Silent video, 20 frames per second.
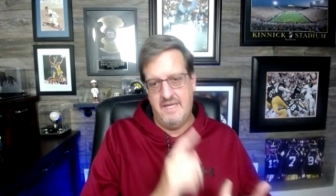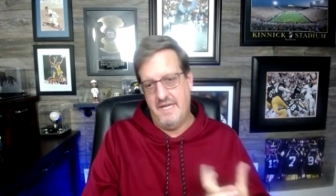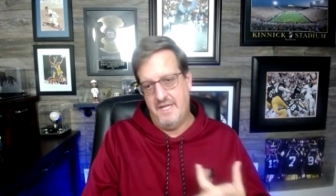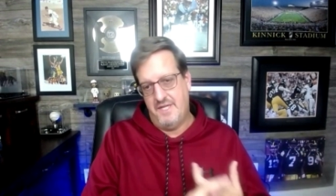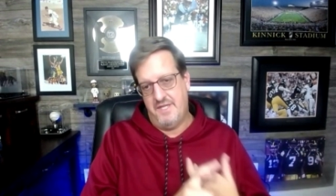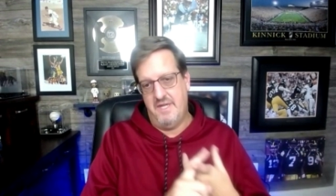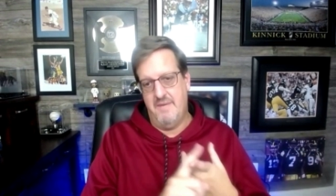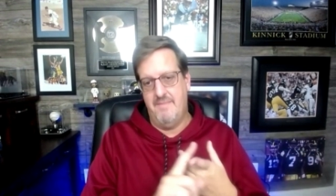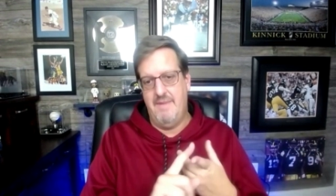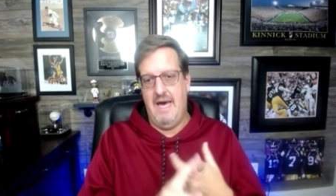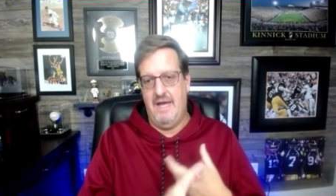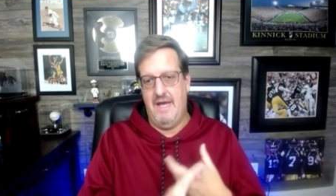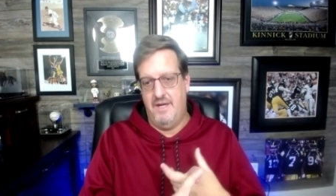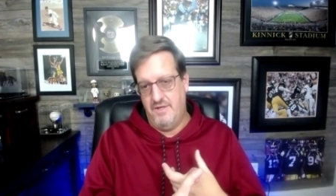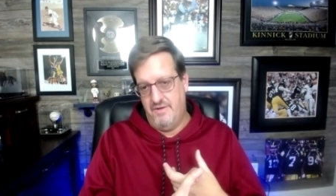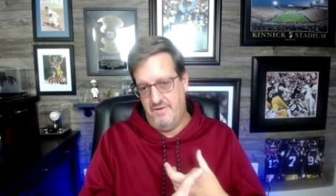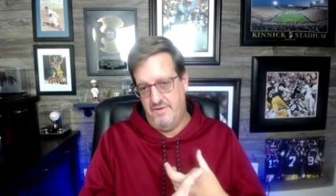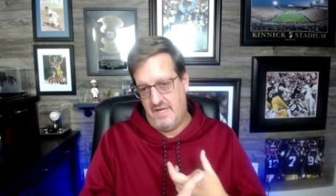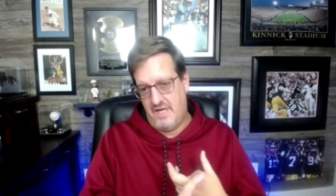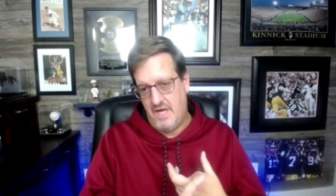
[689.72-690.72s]
teach them how to
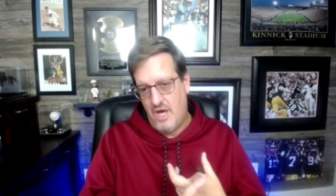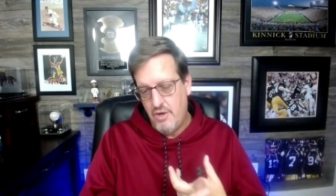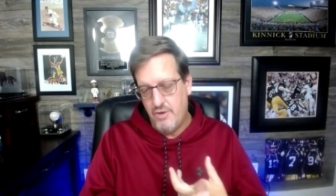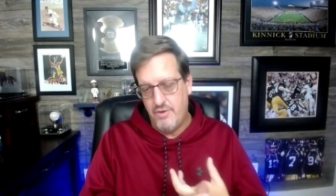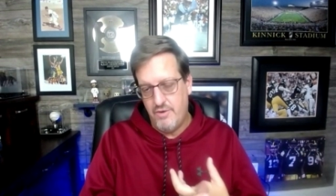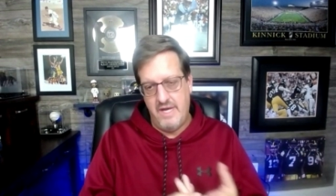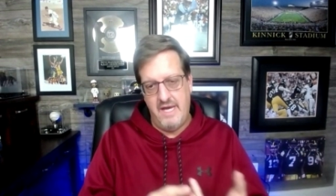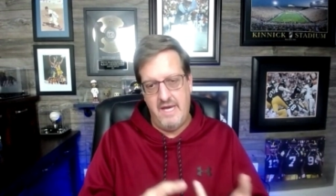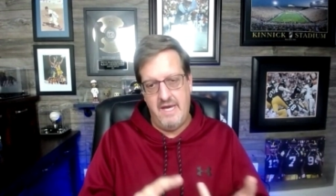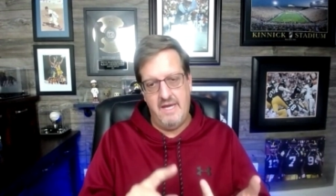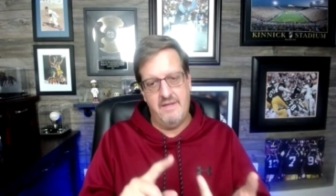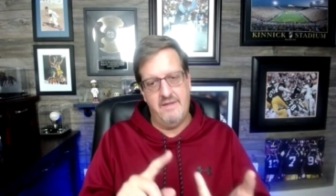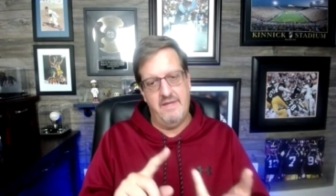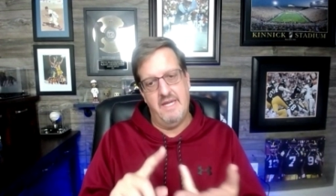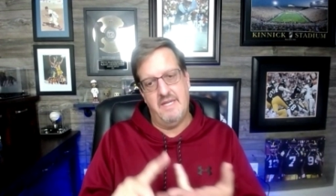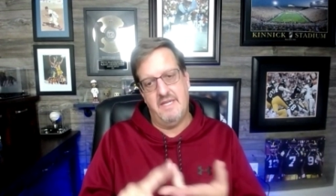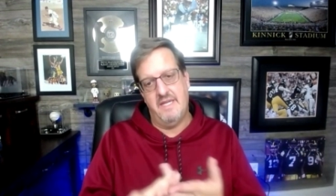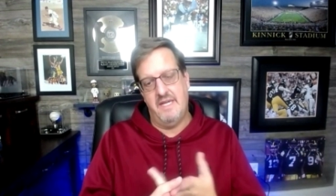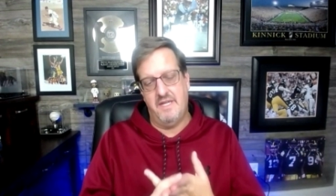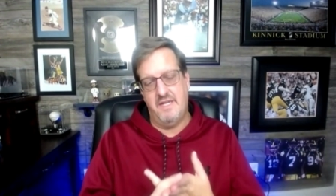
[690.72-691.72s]
do the coding,
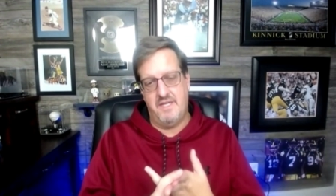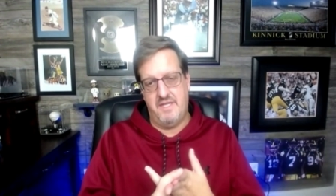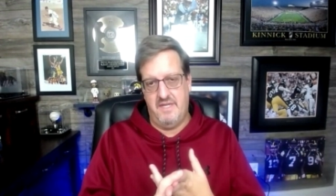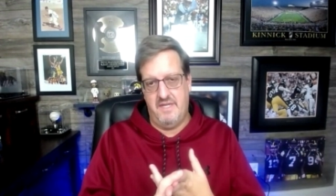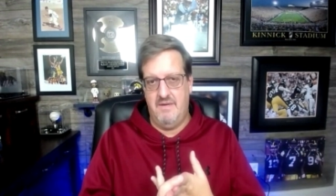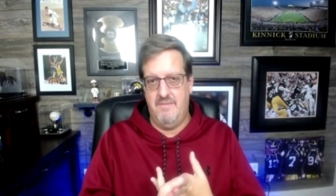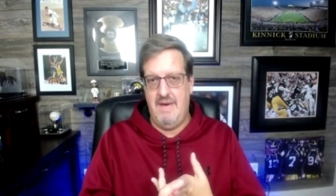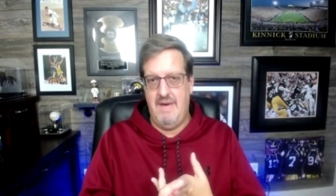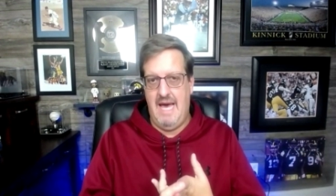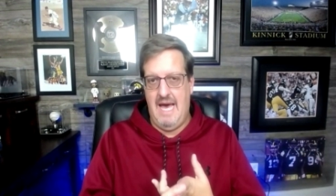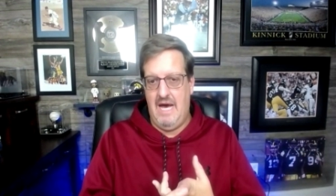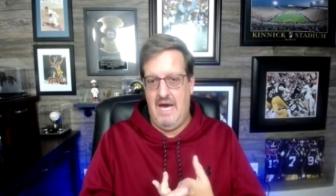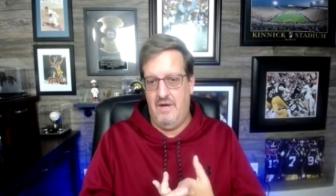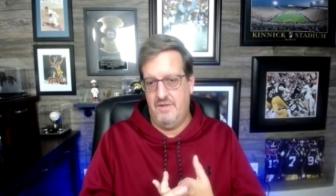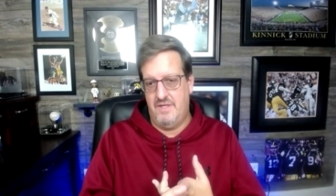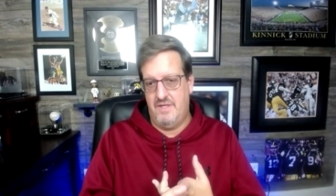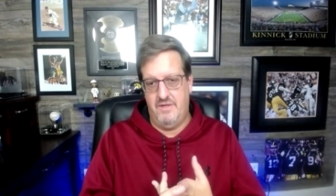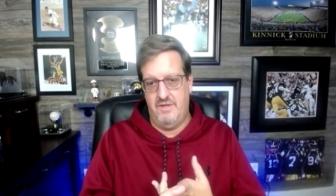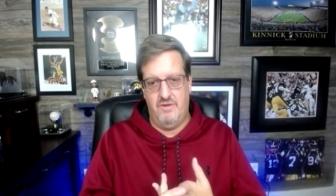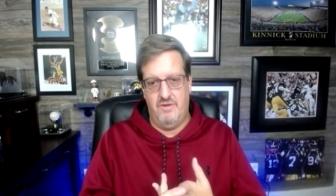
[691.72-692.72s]
they teach them
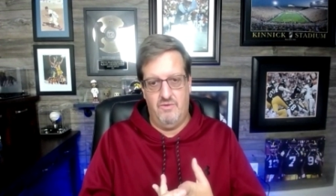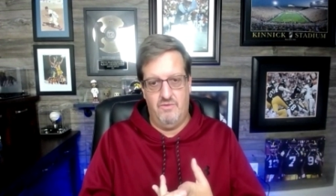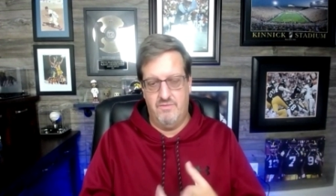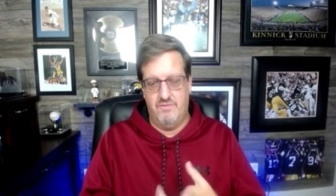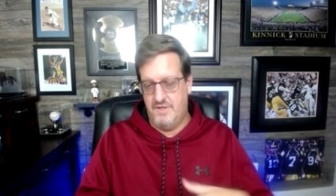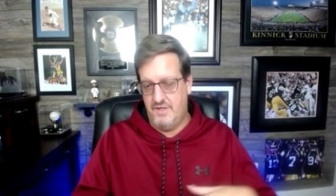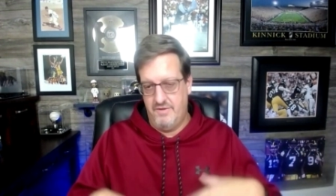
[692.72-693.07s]
how to